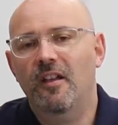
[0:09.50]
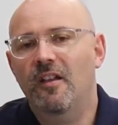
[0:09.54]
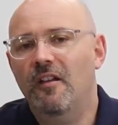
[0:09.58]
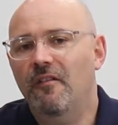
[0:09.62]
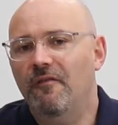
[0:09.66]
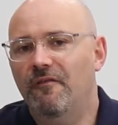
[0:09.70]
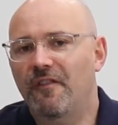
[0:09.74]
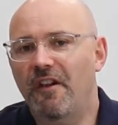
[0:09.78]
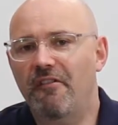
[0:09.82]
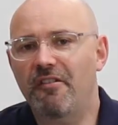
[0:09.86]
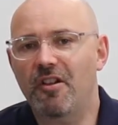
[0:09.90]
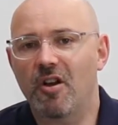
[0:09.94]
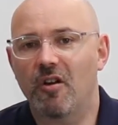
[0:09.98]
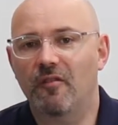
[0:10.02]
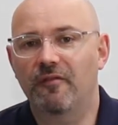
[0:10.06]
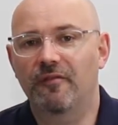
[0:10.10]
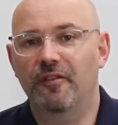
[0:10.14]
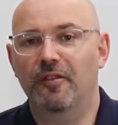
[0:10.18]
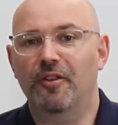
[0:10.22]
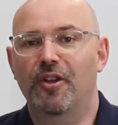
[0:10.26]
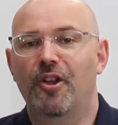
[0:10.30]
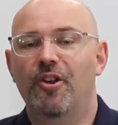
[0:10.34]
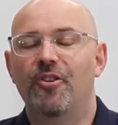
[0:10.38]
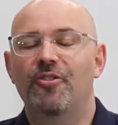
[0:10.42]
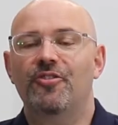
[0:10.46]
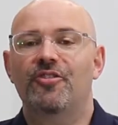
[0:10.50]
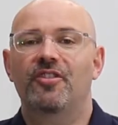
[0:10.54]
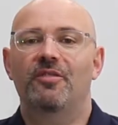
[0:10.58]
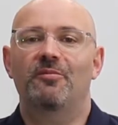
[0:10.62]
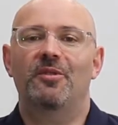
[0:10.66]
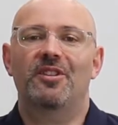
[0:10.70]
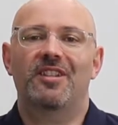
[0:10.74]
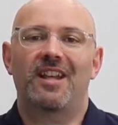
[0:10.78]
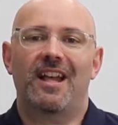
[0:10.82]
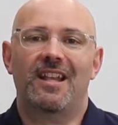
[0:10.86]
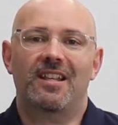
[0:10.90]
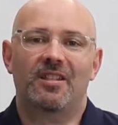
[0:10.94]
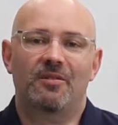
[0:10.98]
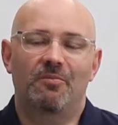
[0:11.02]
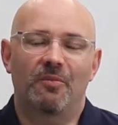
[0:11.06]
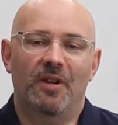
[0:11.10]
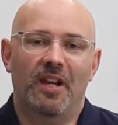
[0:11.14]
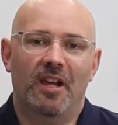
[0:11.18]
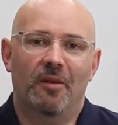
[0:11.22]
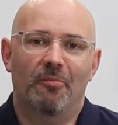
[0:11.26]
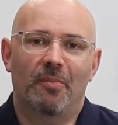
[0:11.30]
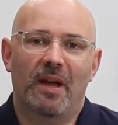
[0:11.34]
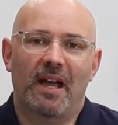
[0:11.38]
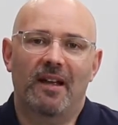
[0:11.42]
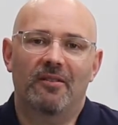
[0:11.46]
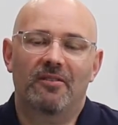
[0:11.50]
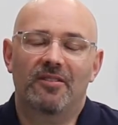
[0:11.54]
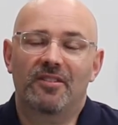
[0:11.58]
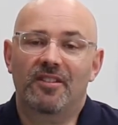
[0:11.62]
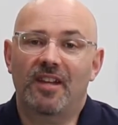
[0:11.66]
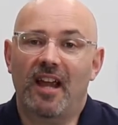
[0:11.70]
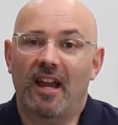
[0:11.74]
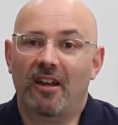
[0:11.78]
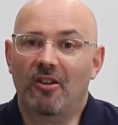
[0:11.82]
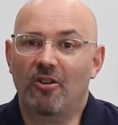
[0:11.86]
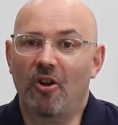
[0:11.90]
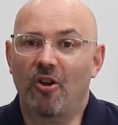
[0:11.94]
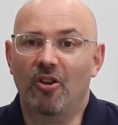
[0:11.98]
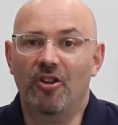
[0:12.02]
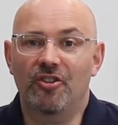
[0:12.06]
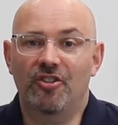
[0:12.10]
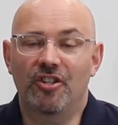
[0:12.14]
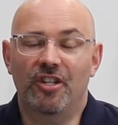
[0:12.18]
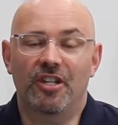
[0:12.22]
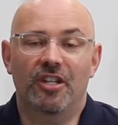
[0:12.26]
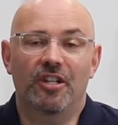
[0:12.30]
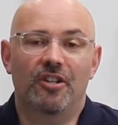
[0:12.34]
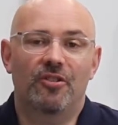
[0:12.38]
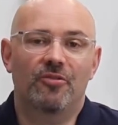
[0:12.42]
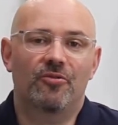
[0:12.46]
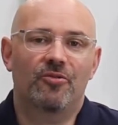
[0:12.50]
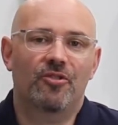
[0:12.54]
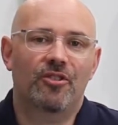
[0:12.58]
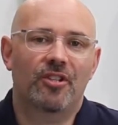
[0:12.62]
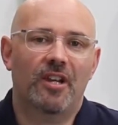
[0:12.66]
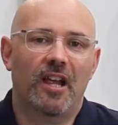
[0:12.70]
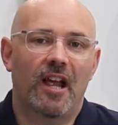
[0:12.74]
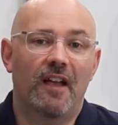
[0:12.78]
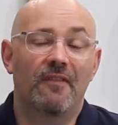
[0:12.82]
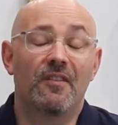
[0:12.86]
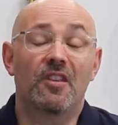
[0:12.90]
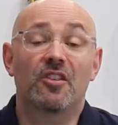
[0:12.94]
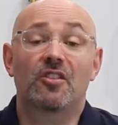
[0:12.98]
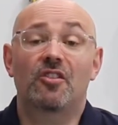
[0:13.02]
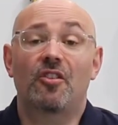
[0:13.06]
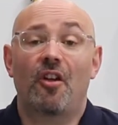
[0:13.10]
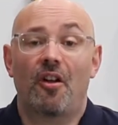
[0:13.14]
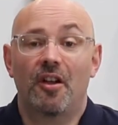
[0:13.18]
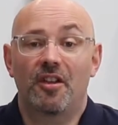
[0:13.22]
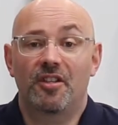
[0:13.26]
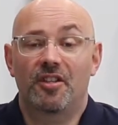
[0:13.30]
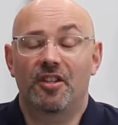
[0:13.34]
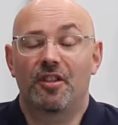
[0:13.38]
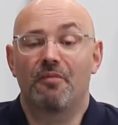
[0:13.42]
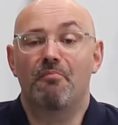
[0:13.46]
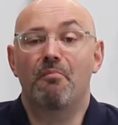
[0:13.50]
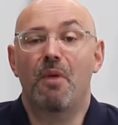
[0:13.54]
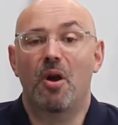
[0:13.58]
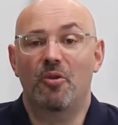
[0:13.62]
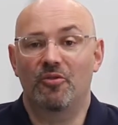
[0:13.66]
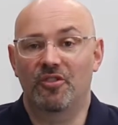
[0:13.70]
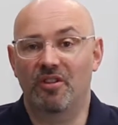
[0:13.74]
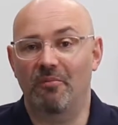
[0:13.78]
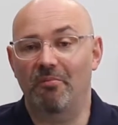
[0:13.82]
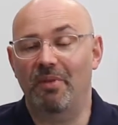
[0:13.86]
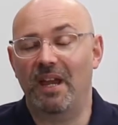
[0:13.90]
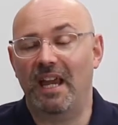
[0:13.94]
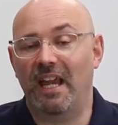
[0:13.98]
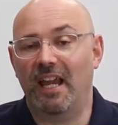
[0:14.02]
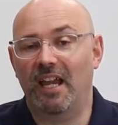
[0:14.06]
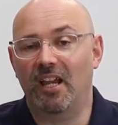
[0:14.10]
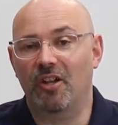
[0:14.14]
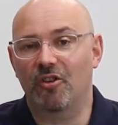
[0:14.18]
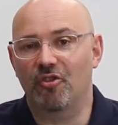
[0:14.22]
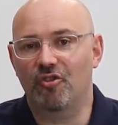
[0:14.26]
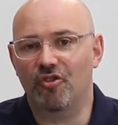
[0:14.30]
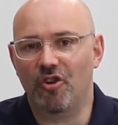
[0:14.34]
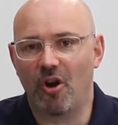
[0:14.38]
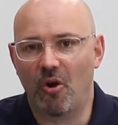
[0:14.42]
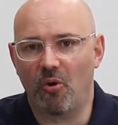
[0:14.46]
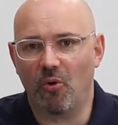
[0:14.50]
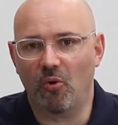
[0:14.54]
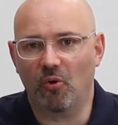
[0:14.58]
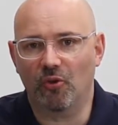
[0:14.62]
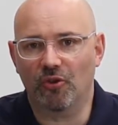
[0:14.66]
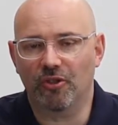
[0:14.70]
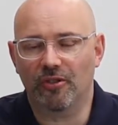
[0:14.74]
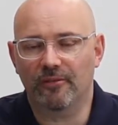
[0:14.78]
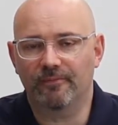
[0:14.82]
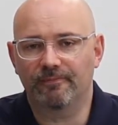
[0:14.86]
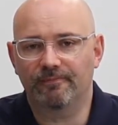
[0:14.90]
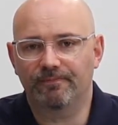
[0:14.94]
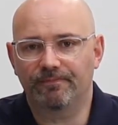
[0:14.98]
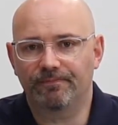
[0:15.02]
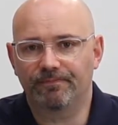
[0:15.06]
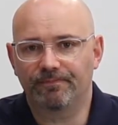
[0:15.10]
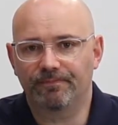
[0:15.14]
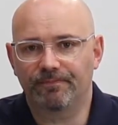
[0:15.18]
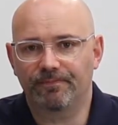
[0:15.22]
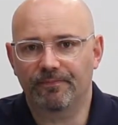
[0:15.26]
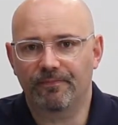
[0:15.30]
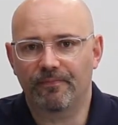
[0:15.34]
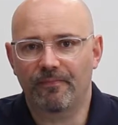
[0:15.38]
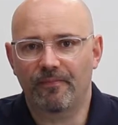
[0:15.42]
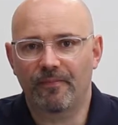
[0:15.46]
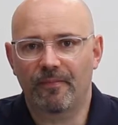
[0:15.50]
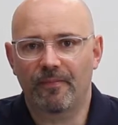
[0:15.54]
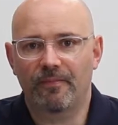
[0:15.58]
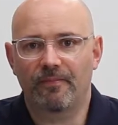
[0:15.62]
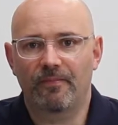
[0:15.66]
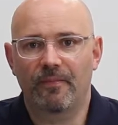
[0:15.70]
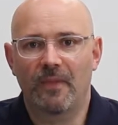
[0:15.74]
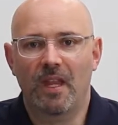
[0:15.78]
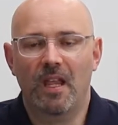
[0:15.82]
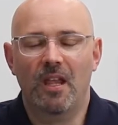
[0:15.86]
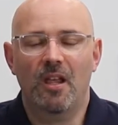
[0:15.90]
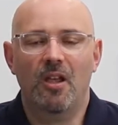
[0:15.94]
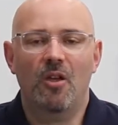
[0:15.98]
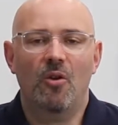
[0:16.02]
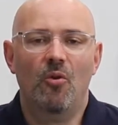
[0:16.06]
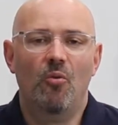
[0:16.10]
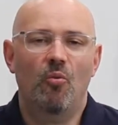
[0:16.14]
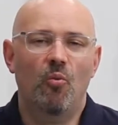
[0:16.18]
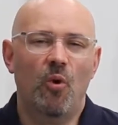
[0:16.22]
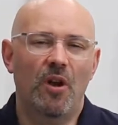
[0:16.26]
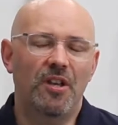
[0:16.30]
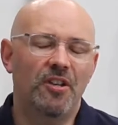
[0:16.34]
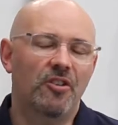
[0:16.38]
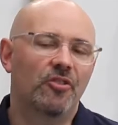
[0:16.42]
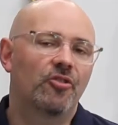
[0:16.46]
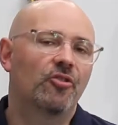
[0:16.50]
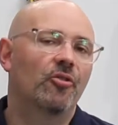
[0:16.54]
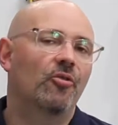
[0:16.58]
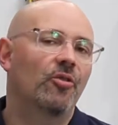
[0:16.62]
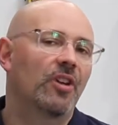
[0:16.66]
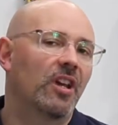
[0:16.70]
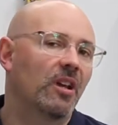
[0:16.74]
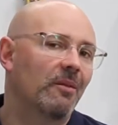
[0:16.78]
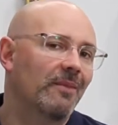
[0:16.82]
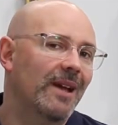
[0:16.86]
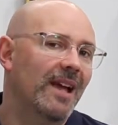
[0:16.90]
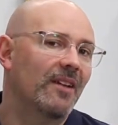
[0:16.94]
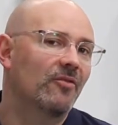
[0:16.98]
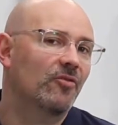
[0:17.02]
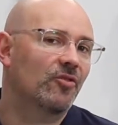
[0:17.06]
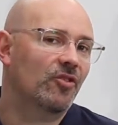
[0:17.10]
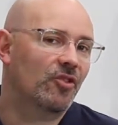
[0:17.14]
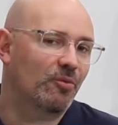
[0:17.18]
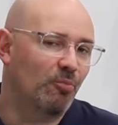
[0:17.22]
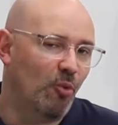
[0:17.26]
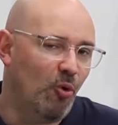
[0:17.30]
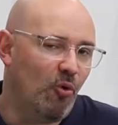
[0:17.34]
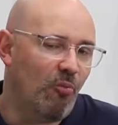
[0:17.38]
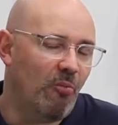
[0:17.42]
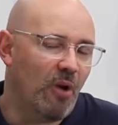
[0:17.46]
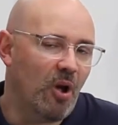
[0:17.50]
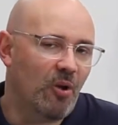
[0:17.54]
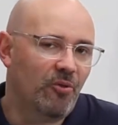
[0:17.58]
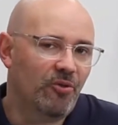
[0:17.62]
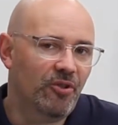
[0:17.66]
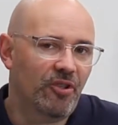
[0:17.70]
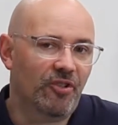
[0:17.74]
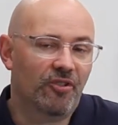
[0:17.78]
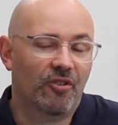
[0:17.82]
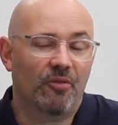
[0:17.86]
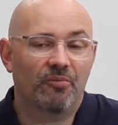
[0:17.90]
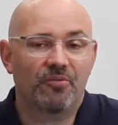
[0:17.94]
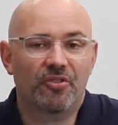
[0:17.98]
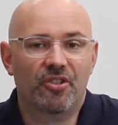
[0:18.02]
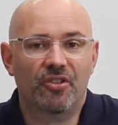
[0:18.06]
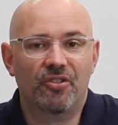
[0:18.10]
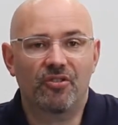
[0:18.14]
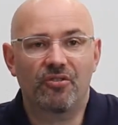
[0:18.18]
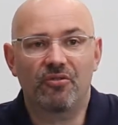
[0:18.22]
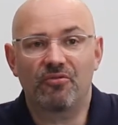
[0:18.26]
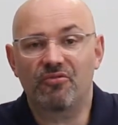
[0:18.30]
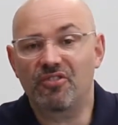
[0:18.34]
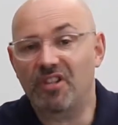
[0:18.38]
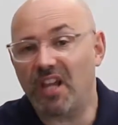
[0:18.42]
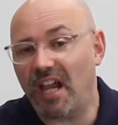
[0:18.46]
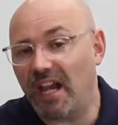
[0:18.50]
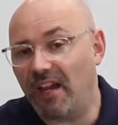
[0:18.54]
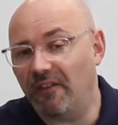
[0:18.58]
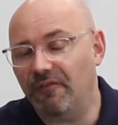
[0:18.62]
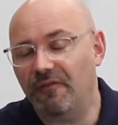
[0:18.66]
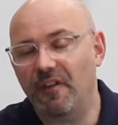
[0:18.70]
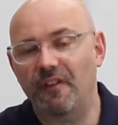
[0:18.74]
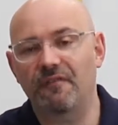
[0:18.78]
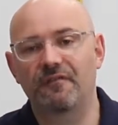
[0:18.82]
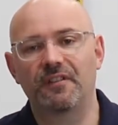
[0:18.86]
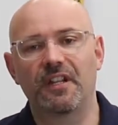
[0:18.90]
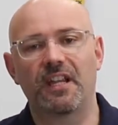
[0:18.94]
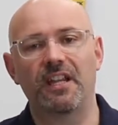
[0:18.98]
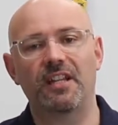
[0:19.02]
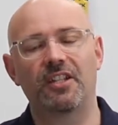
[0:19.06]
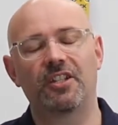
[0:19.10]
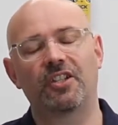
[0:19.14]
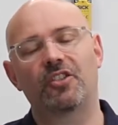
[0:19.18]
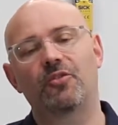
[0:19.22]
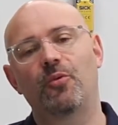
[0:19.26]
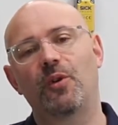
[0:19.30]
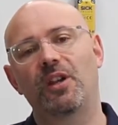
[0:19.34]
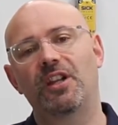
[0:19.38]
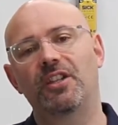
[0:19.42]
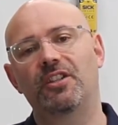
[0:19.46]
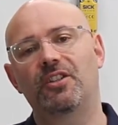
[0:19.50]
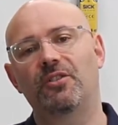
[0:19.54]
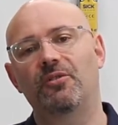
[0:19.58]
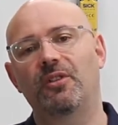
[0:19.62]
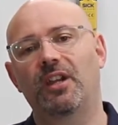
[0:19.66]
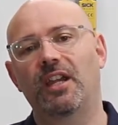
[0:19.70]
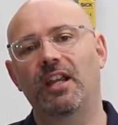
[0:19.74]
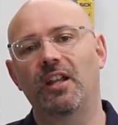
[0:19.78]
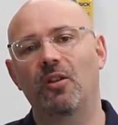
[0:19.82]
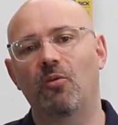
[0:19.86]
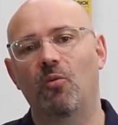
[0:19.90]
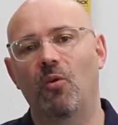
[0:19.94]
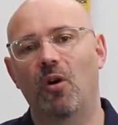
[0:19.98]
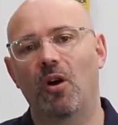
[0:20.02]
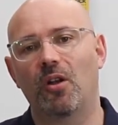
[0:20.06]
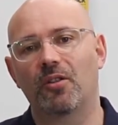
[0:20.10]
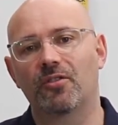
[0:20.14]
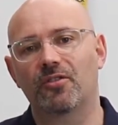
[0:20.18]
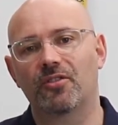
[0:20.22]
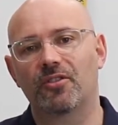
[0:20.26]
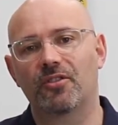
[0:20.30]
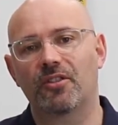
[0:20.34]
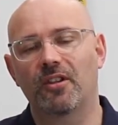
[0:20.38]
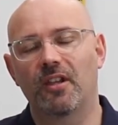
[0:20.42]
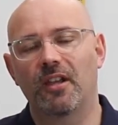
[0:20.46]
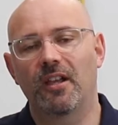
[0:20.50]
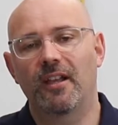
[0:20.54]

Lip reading: Very often customers ask me about technology use and the size of the motor being controlled. When you're talking about small motors up to say 15 to 22 kilowatts,